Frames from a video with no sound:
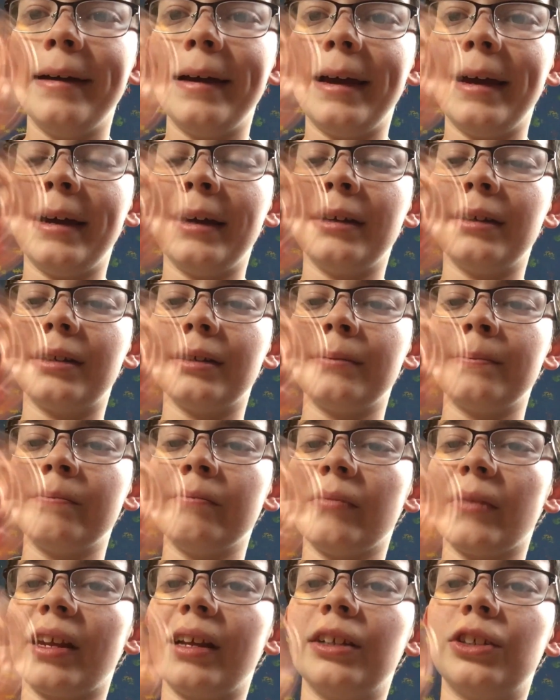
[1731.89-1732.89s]
And
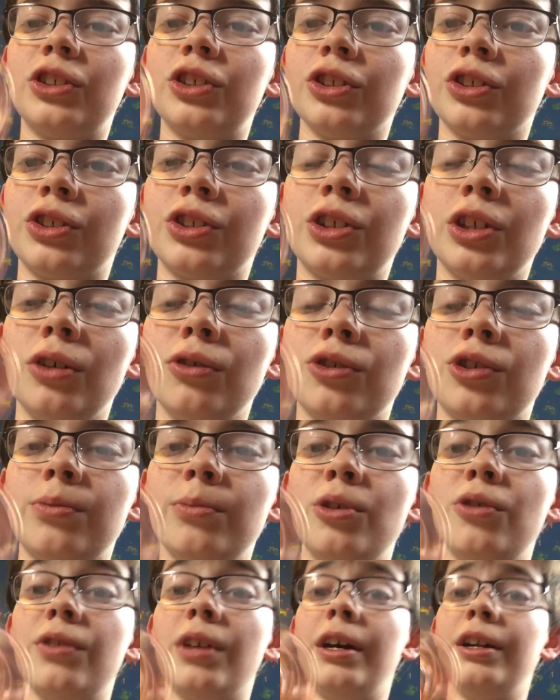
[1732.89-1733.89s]
it's just so
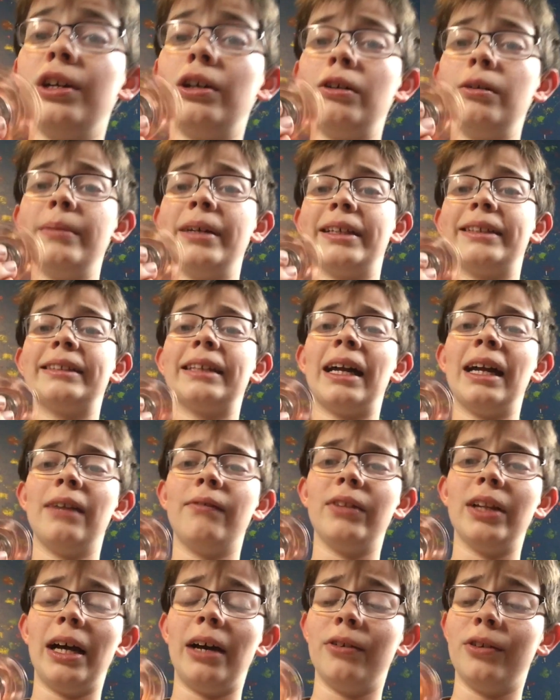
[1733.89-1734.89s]
smooth. I know it makes kind
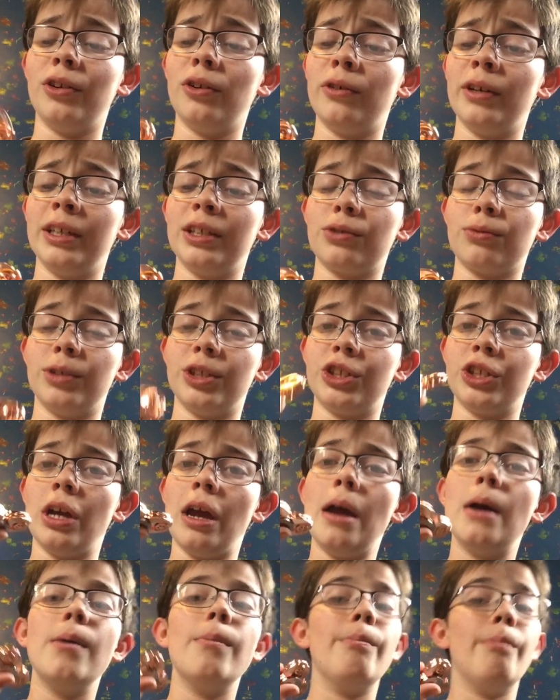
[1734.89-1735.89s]
of a loud noise, which
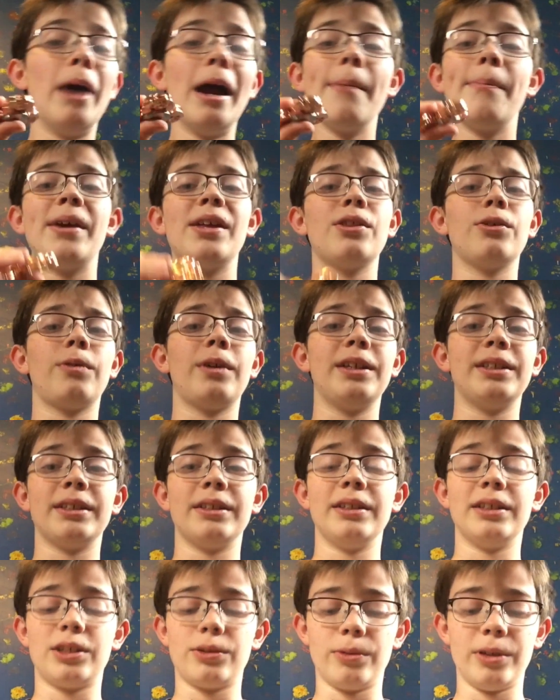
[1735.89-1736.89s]
might be the
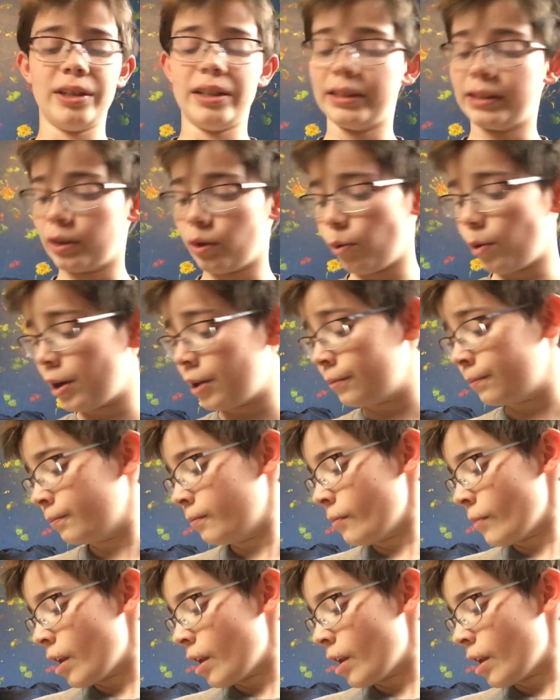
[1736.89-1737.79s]
reason this one doesn't win.